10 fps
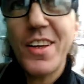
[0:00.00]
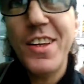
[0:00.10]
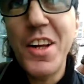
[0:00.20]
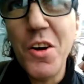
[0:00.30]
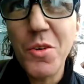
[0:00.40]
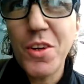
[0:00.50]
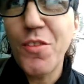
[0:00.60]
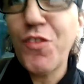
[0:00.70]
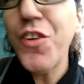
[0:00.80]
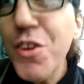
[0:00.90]
you know
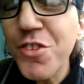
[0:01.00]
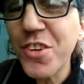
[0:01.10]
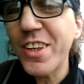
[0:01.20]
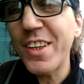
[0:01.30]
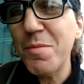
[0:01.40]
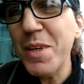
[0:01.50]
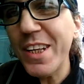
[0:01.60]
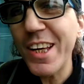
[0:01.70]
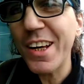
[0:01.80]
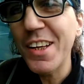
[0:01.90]
confusion in the
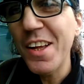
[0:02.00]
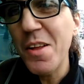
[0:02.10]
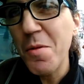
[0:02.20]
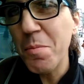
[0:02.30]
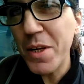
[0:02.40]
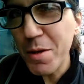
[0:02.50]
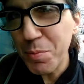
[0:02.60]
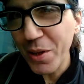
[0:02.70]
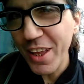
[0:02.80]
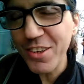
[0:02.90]
media
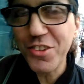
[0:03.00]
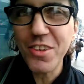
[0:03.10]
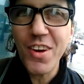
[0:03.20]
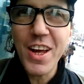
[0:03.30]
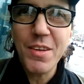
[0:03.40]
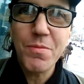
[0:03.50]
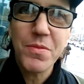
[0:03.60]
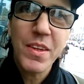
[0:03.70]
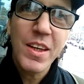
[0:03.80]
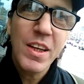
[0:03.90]
manipulation right
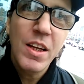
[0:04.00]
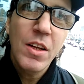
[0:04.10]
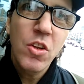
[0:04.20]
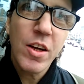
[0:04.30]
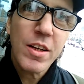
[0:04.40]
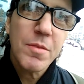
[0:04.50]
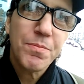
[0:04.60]
look